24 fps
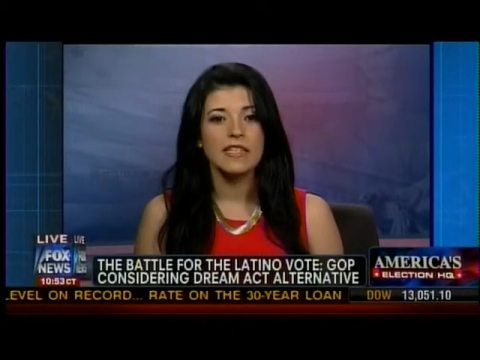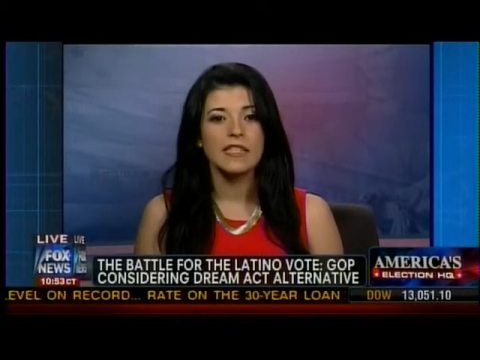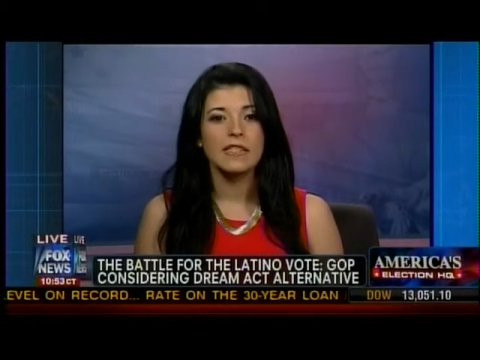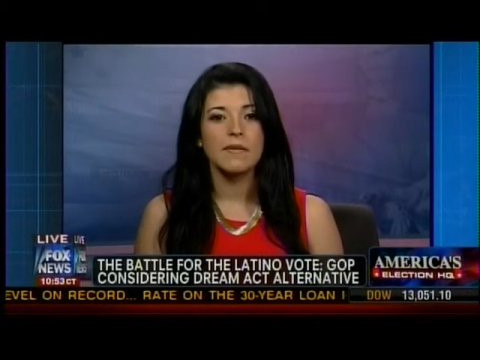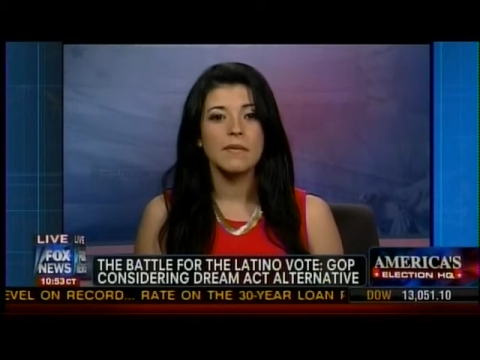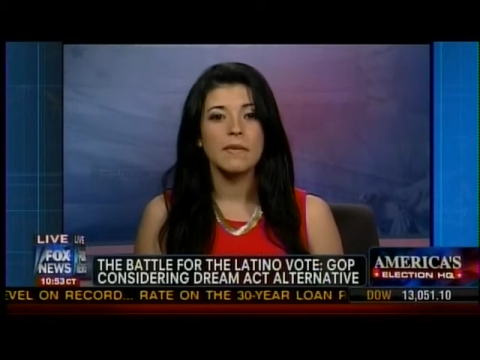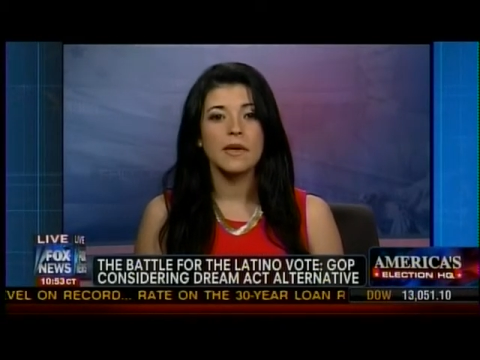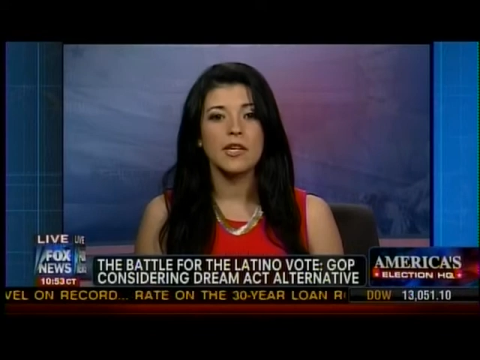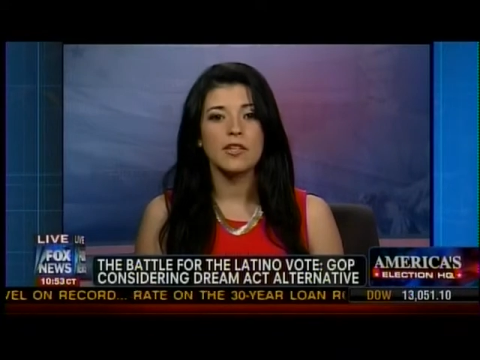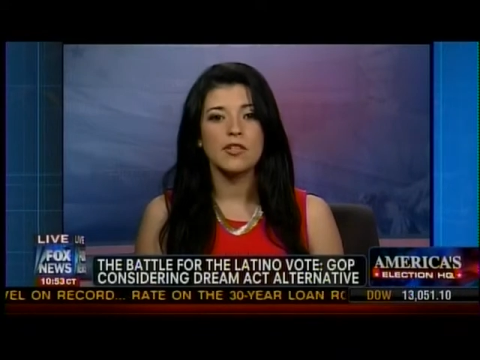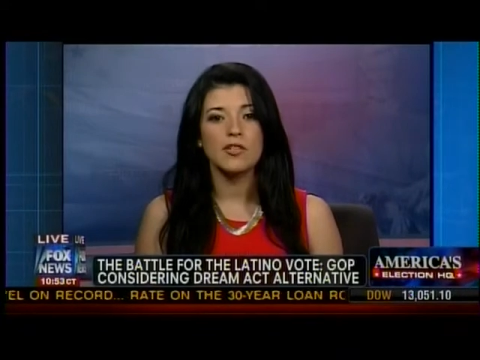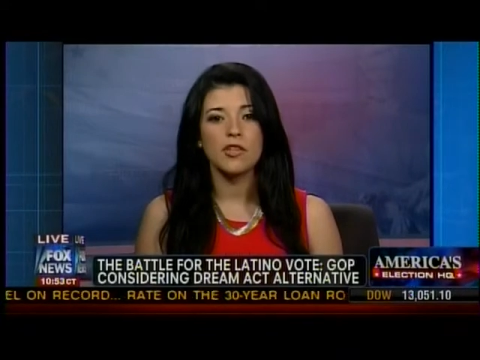
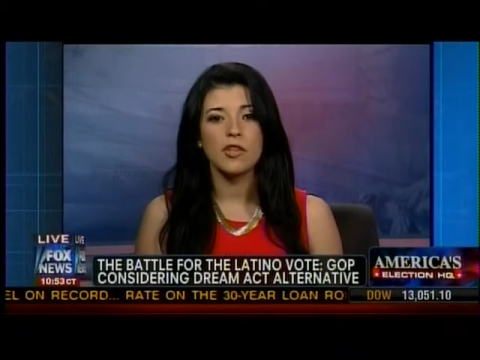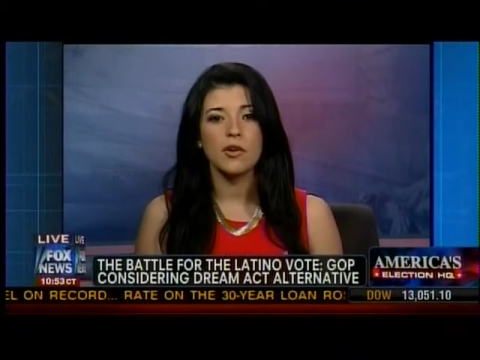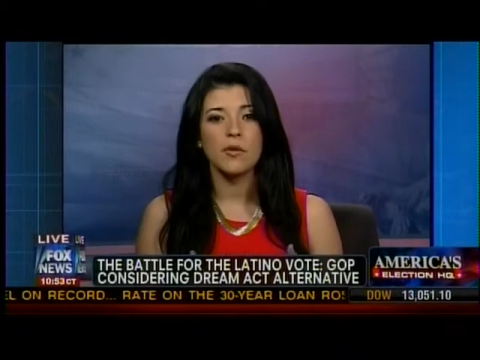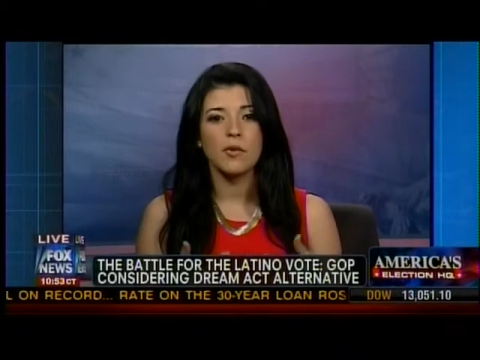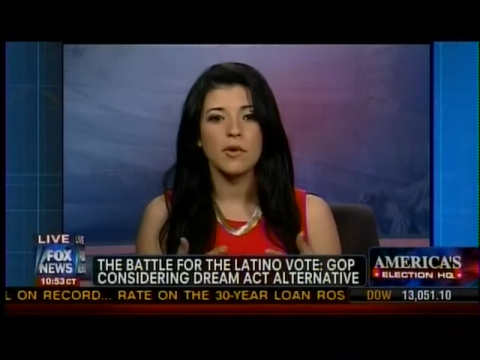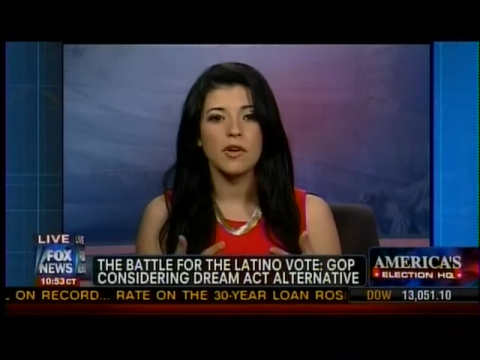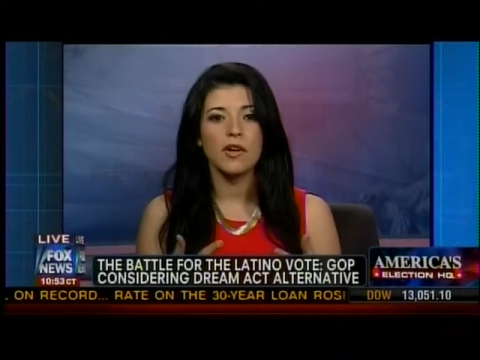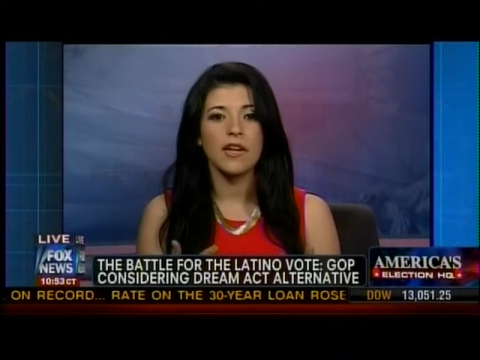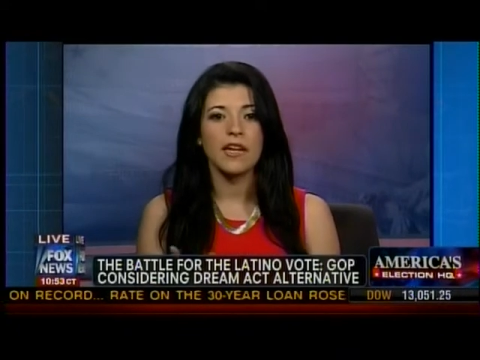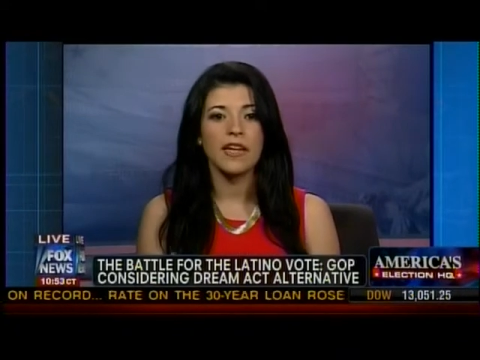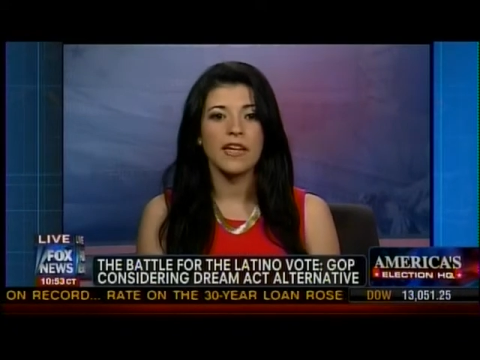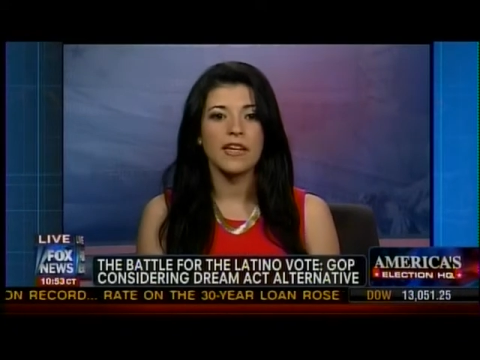to make sure that
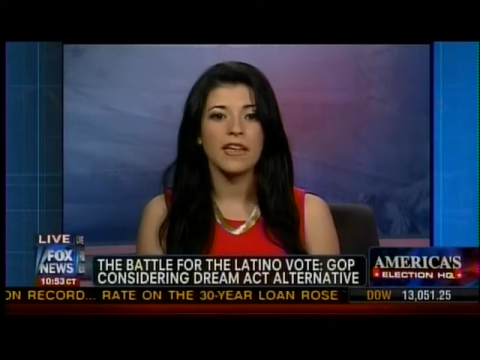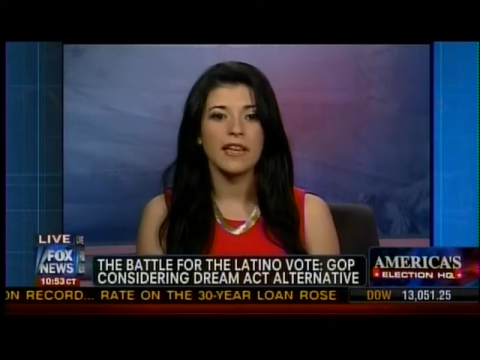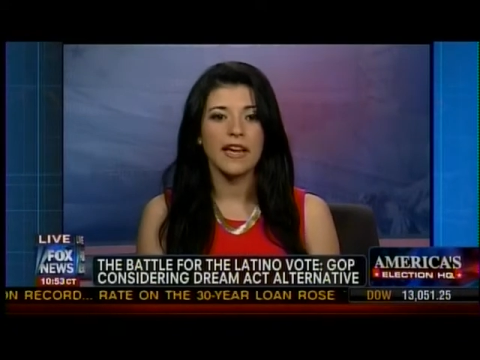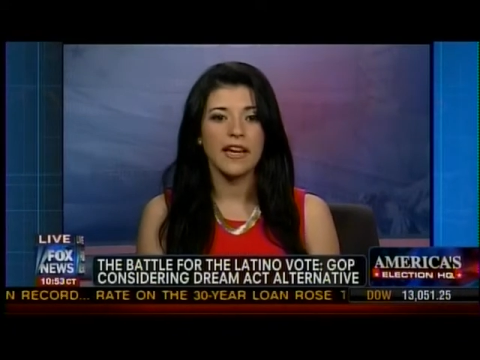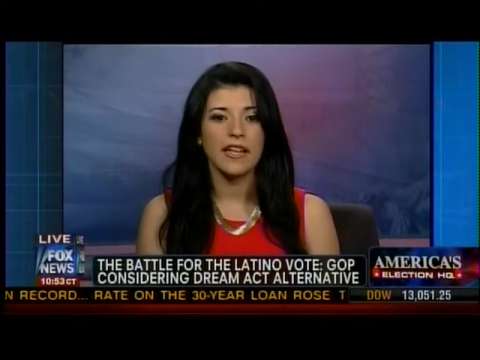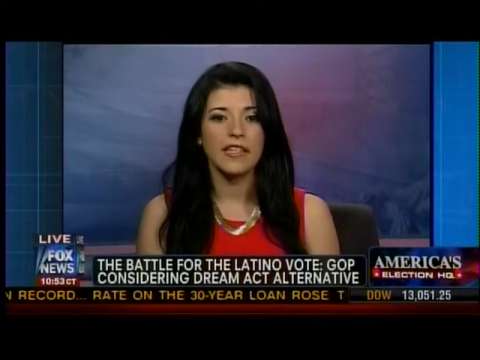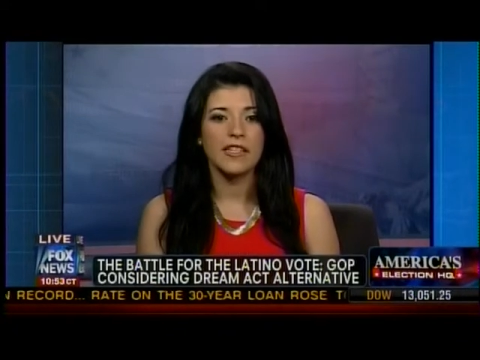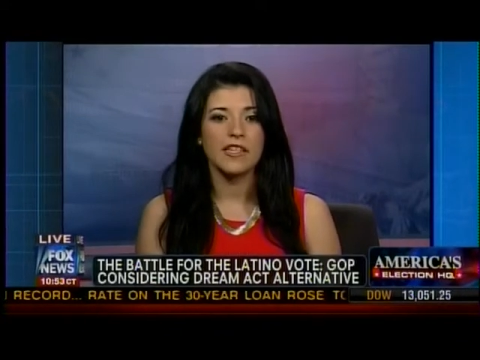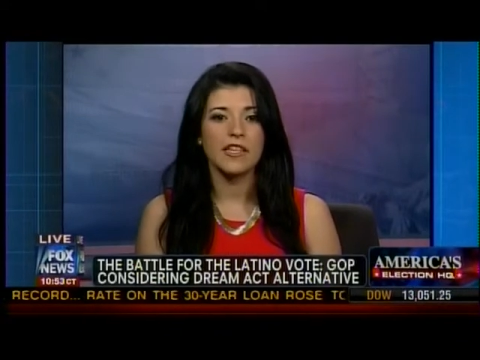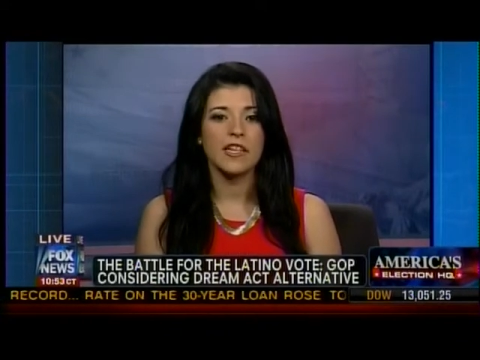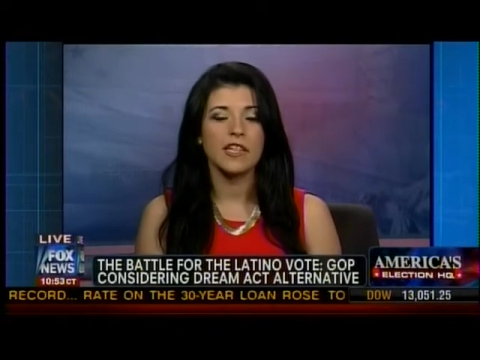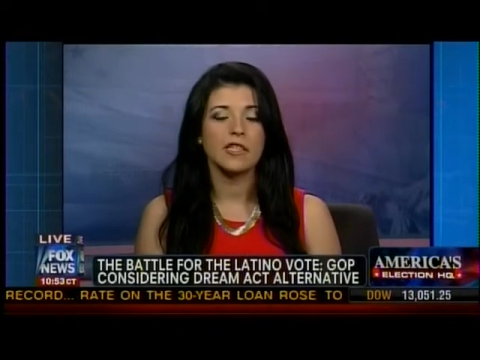we're
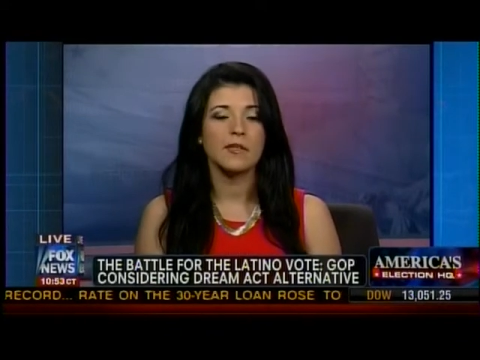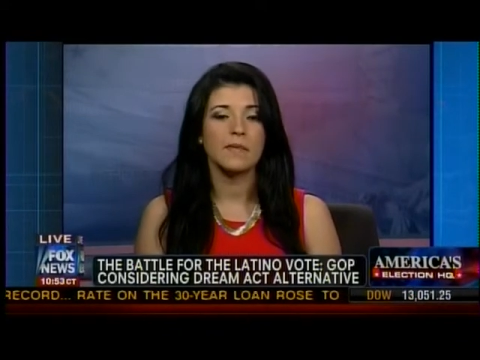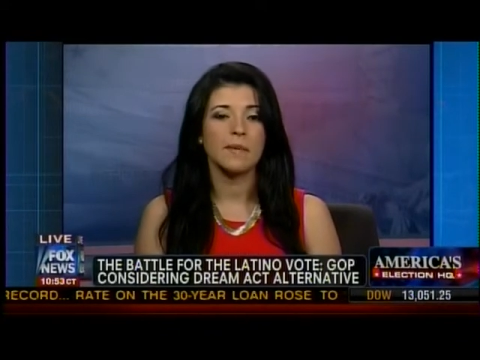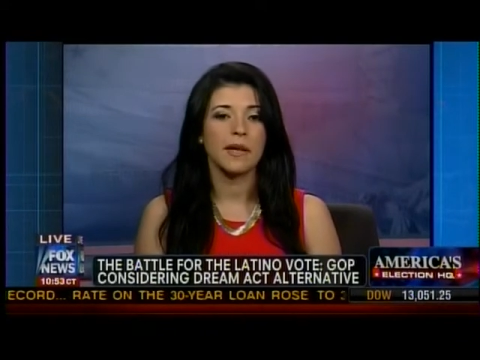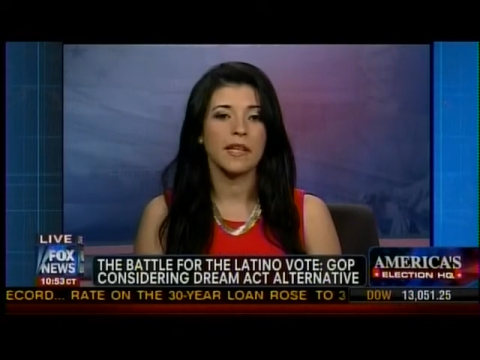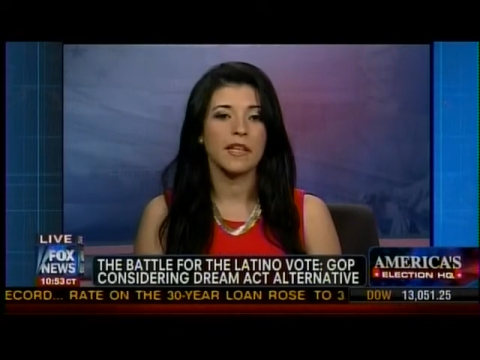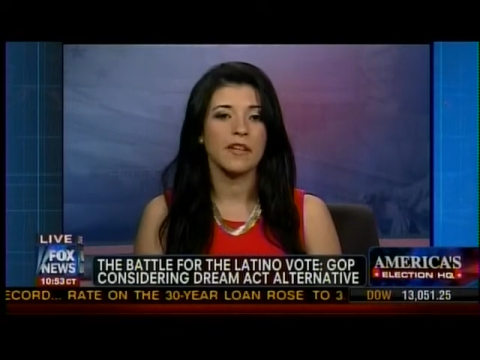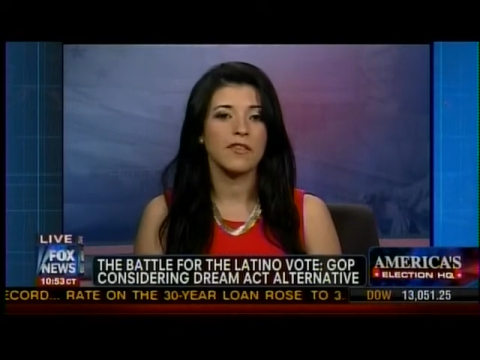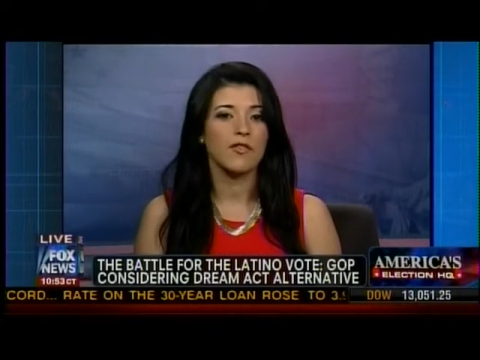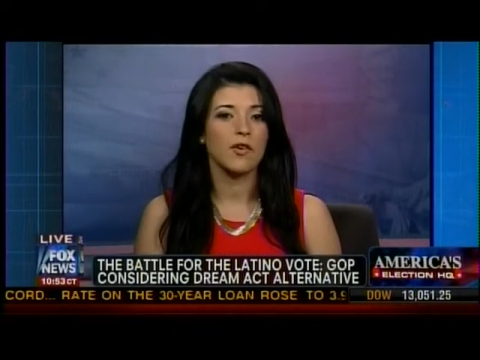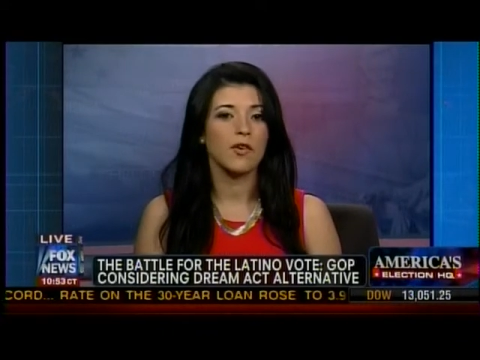engaging Hispanic